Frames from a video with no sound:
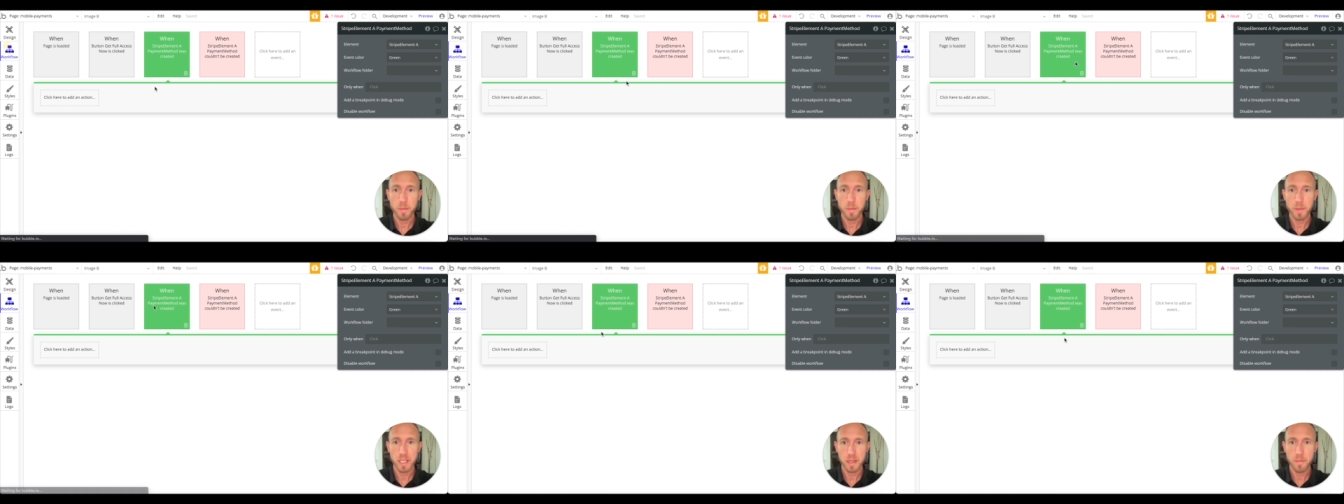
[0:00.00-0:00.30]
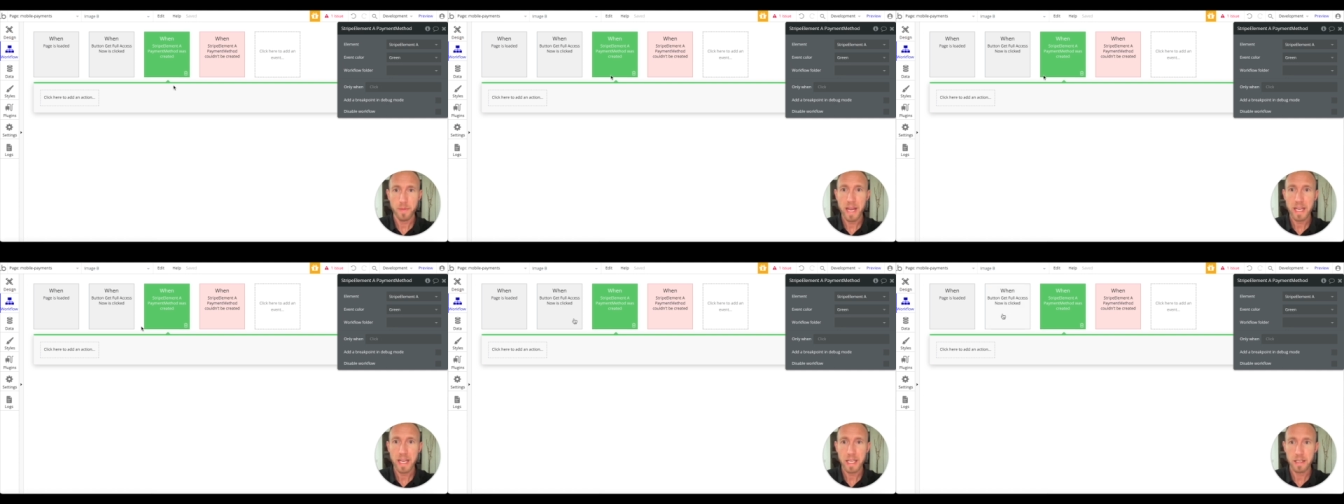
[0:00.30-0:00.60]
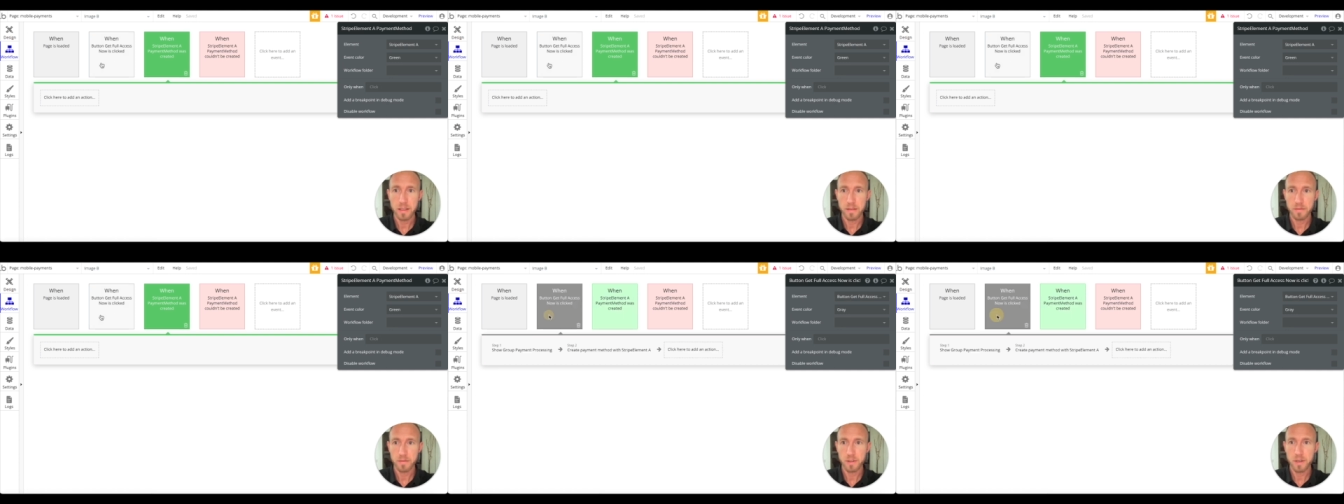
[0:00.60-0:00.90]
in the back
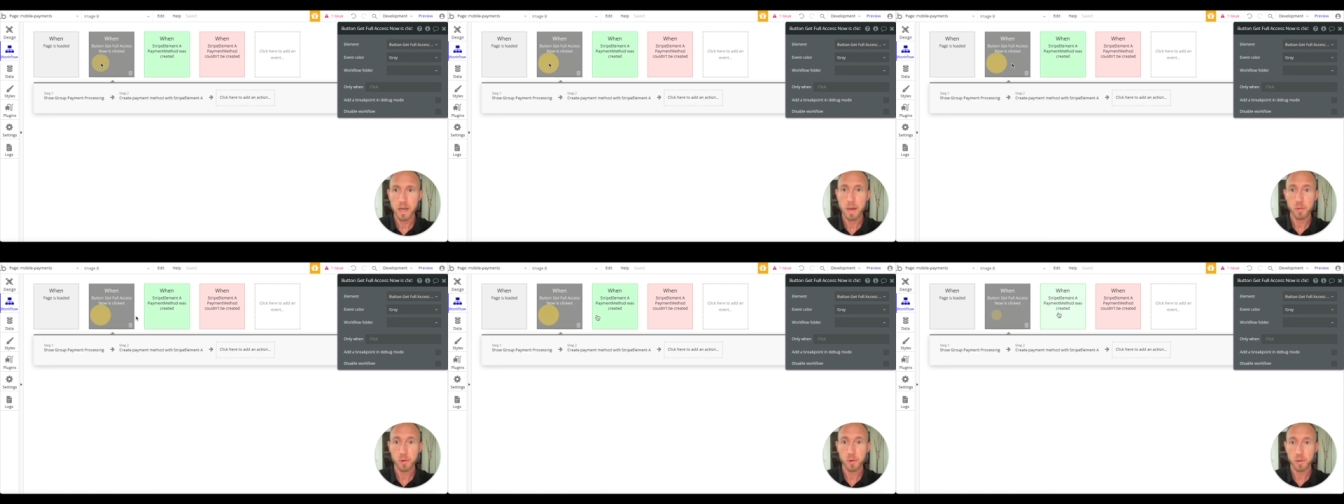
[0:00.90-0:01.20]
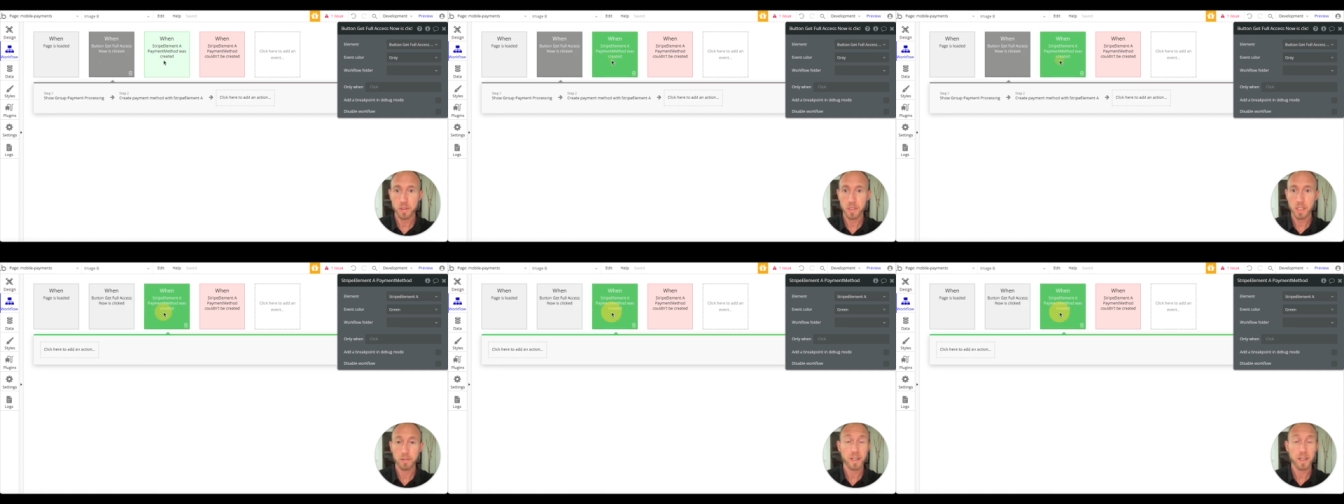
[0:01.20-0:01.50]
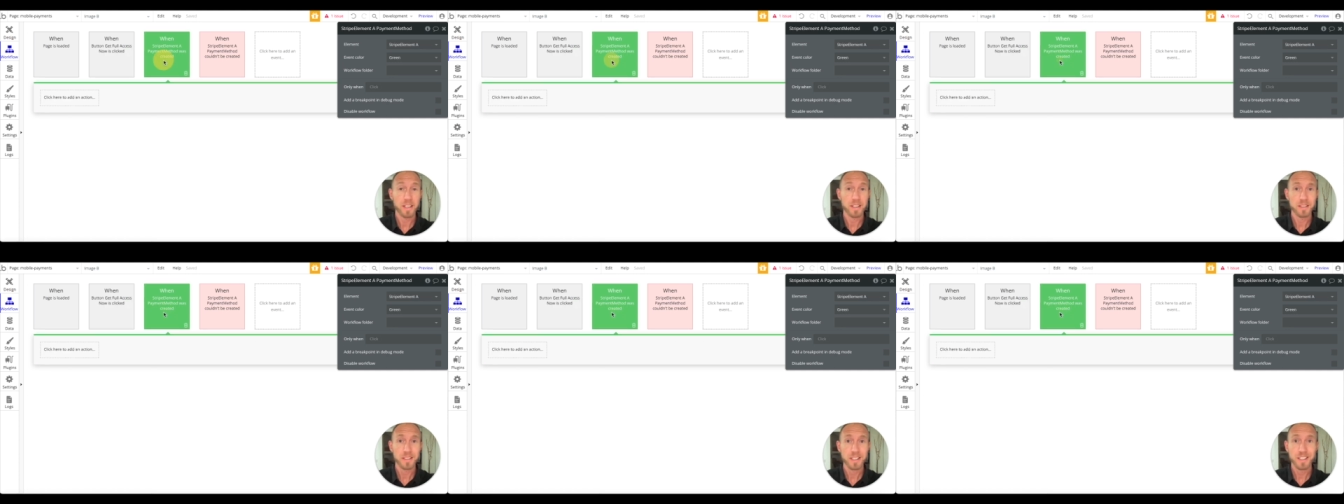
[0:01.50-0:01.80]
end of your app working,
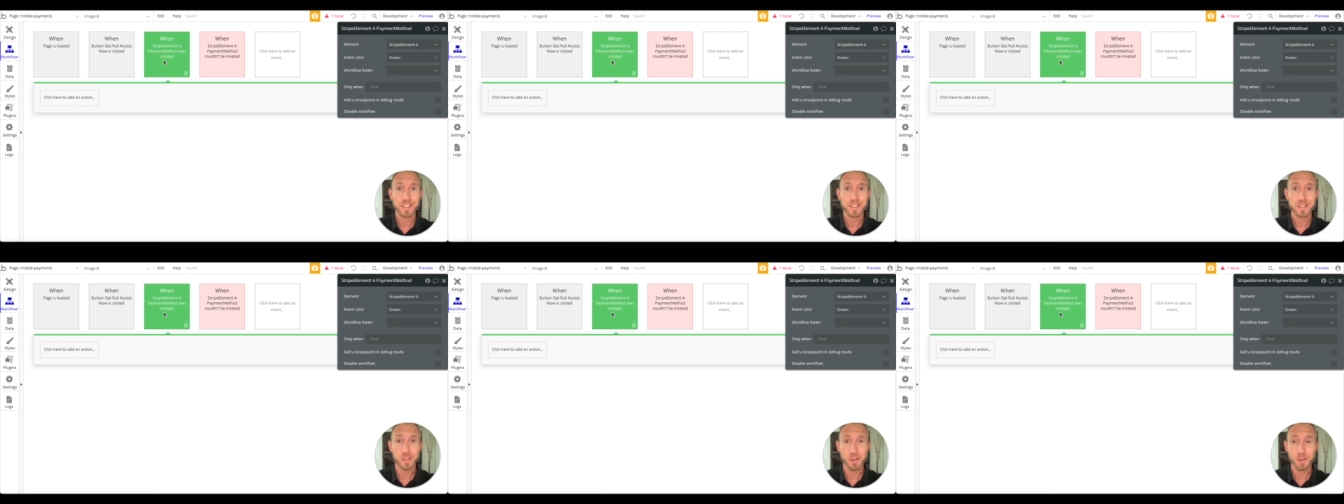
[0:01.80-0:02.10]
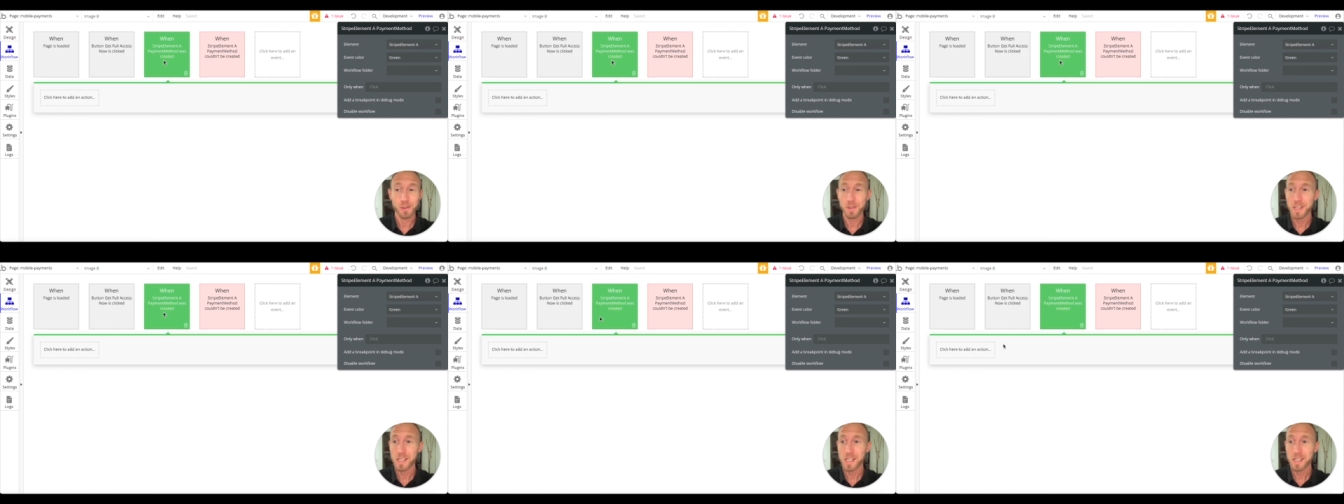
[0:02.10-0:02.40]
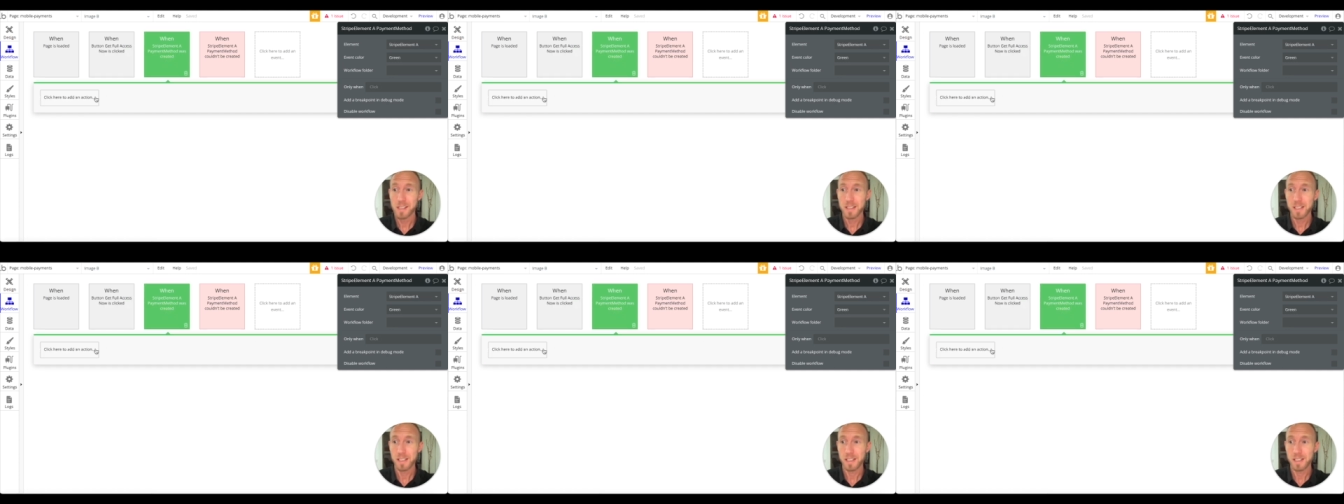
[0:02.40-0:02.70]
right? So,
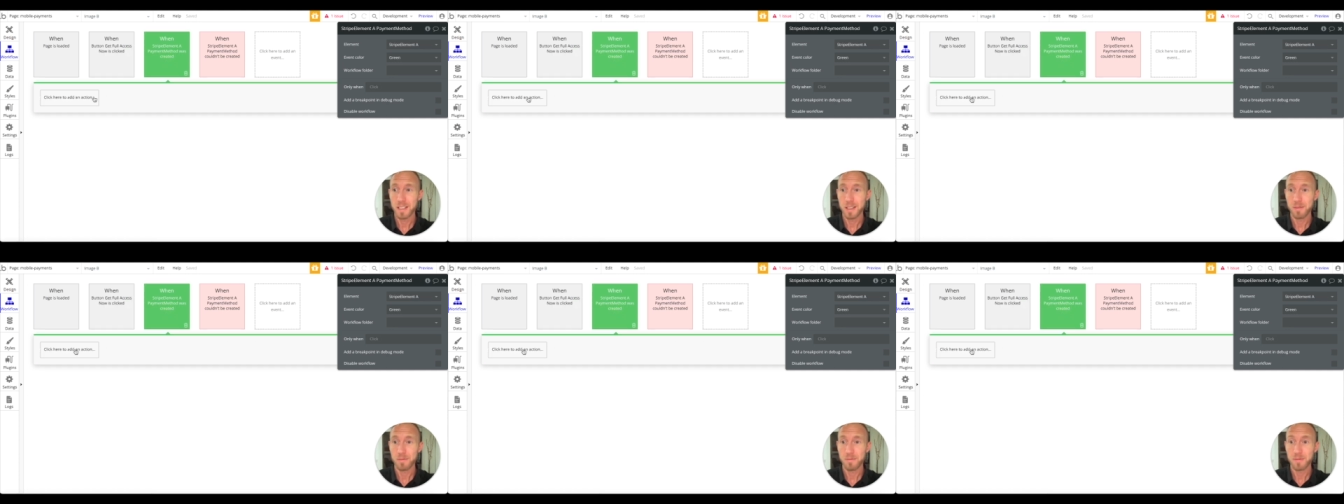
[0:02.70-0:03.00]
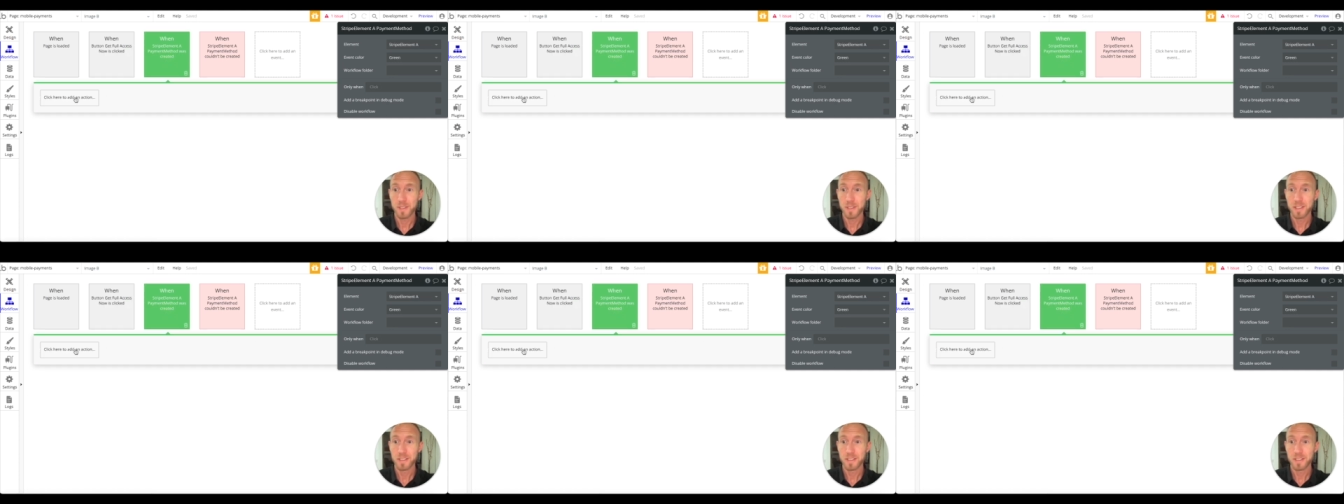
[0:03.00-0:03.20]
um,